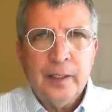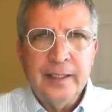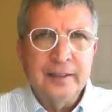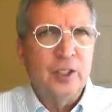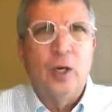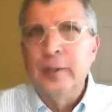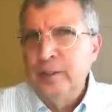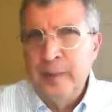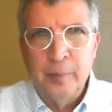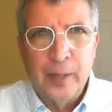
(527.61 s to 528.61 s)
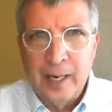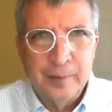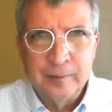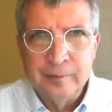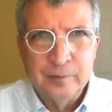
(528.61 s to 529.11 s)
And it's always been a
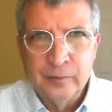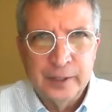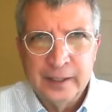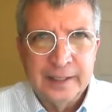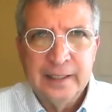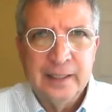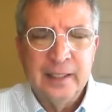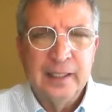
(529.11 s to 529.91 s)
problem, really.